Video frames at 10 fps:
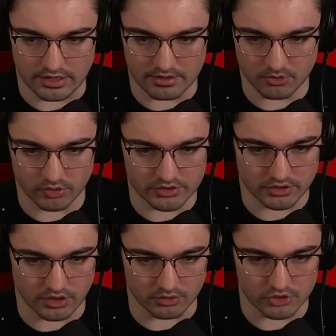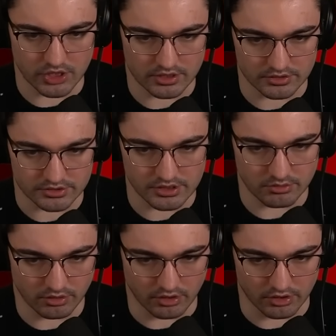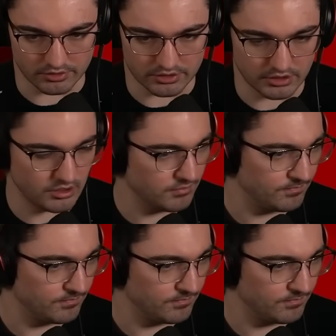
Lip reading: am going to coat check the secret garden key.